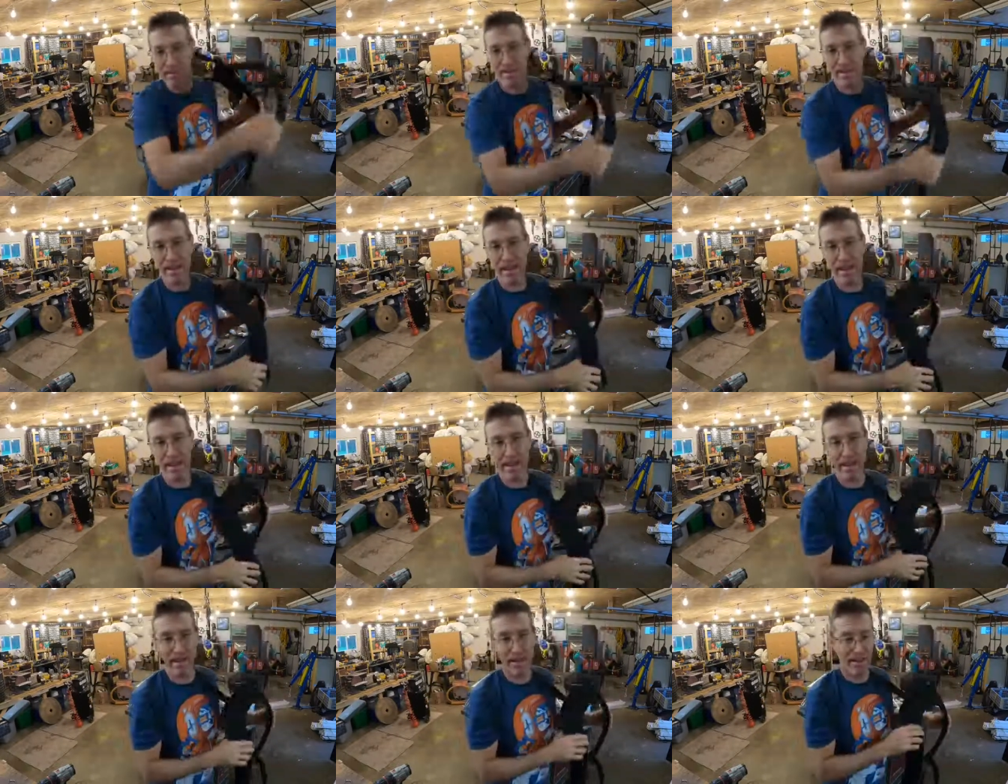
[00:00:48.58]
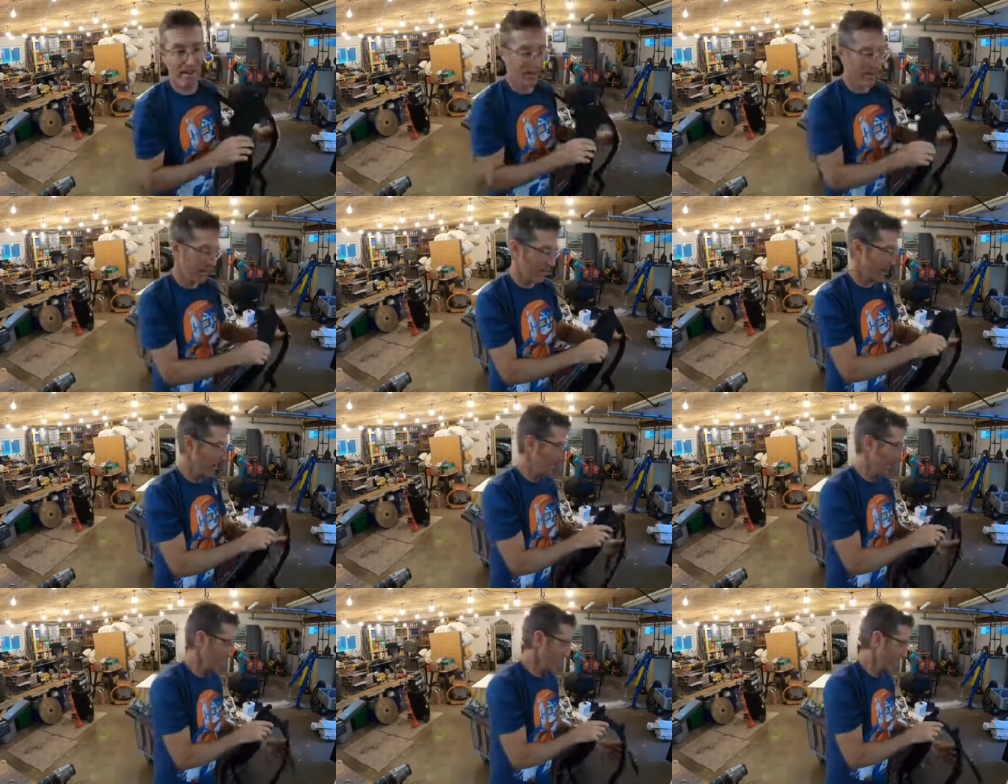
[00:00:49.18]
say,
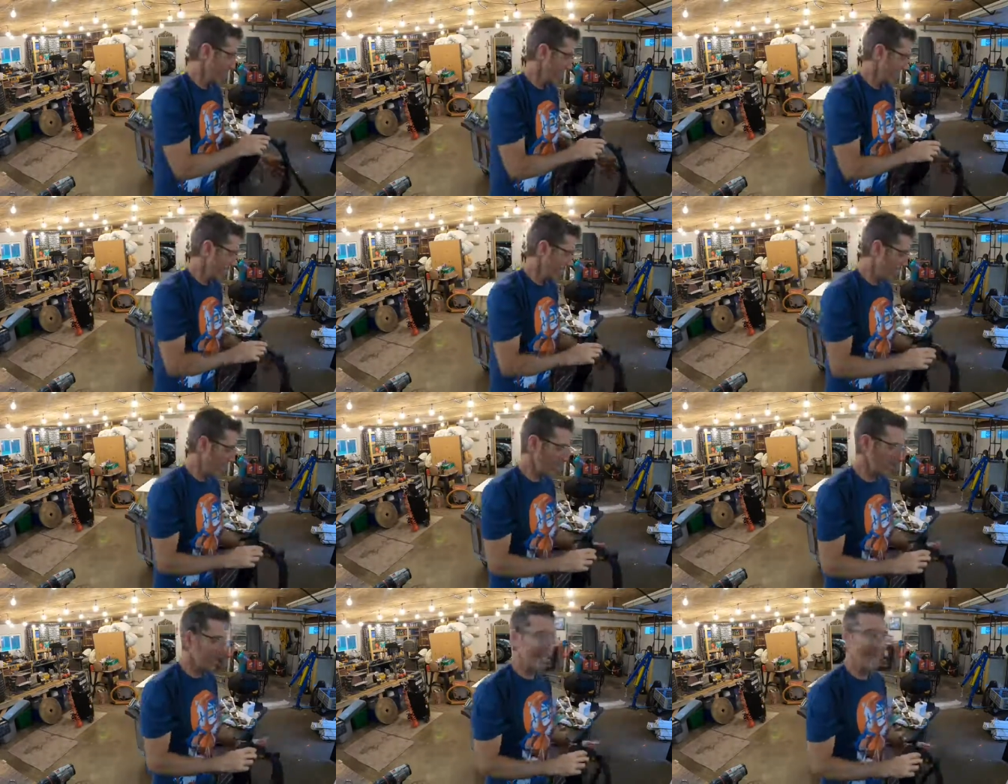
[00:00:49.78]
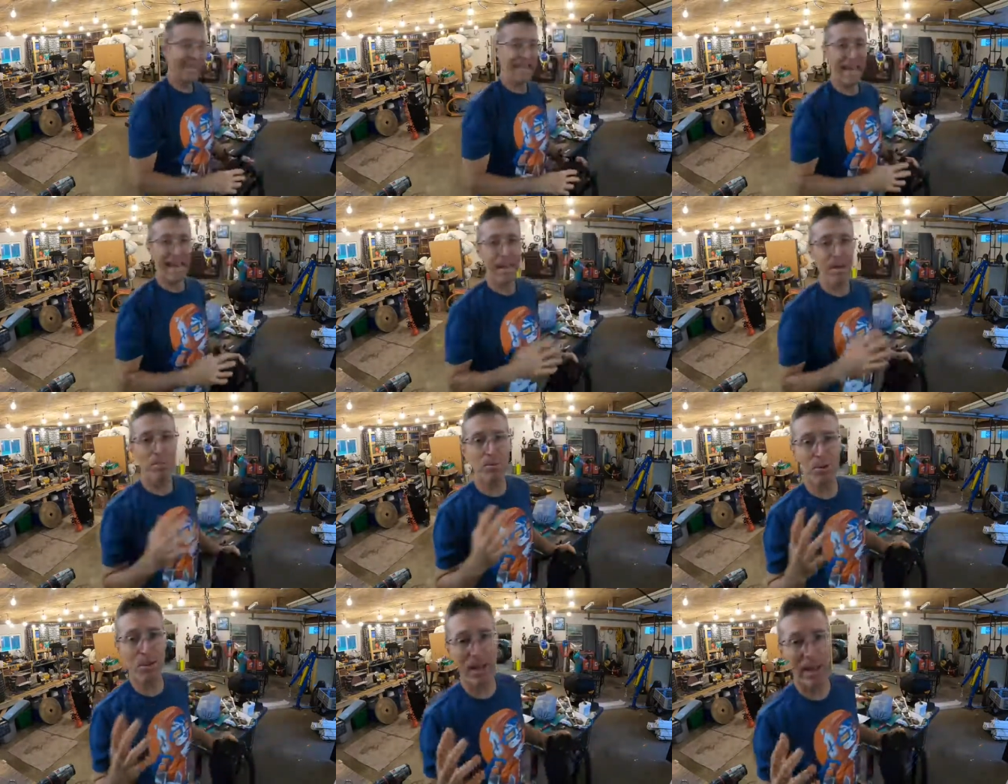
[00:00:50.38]
they are
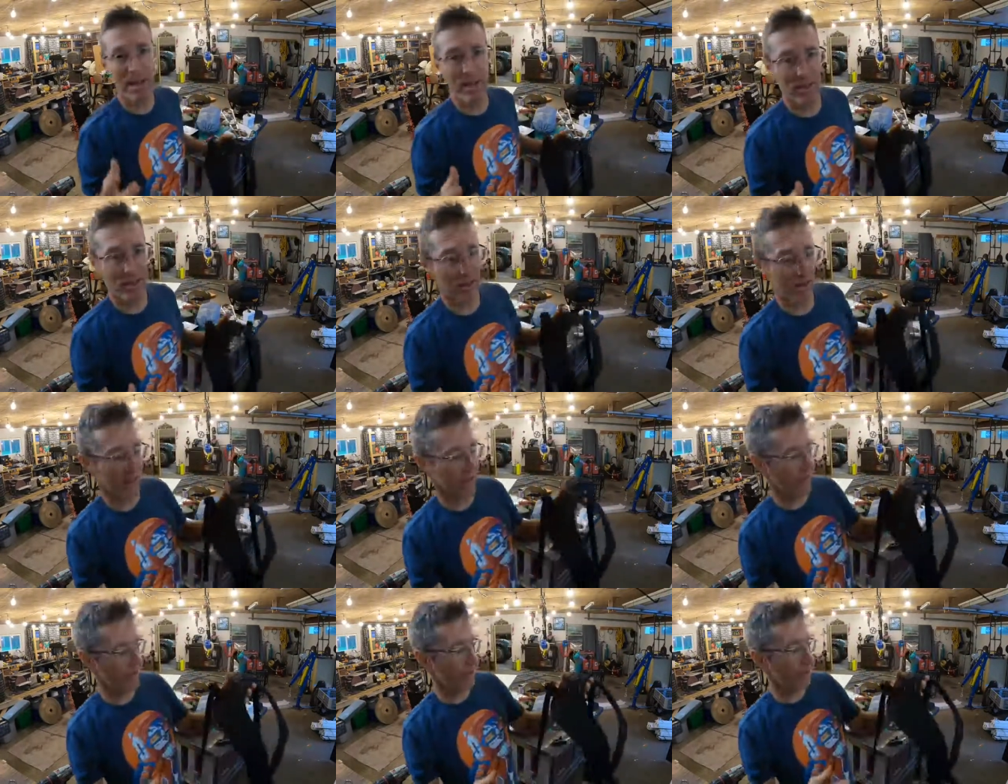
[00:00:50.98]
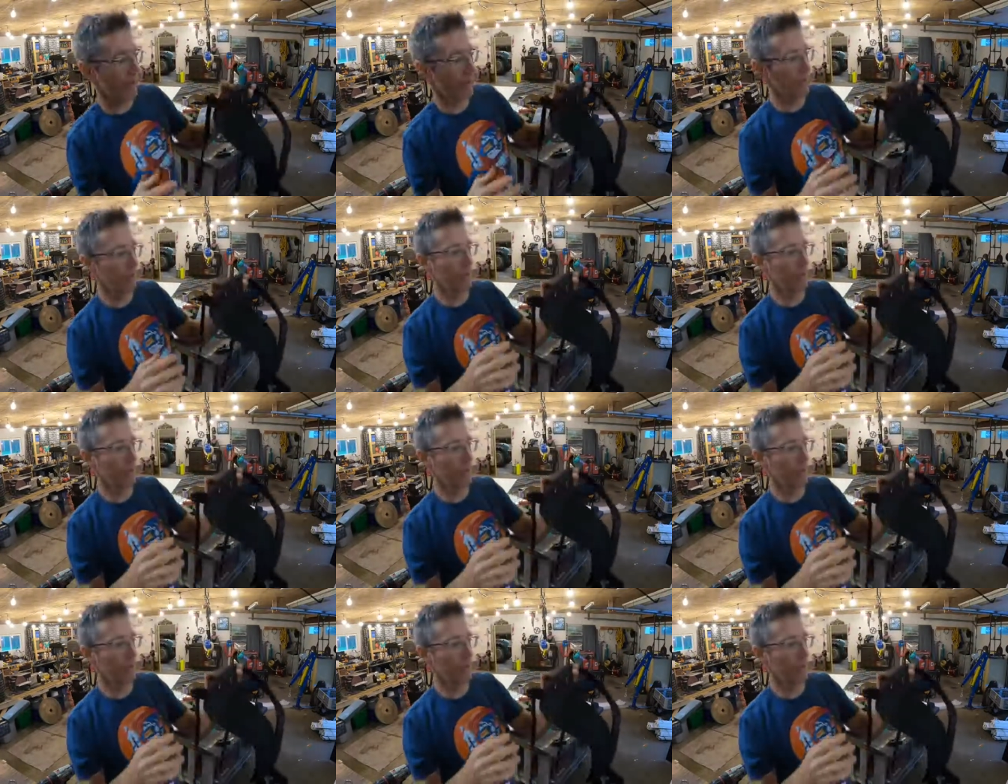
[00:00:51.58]
game changers.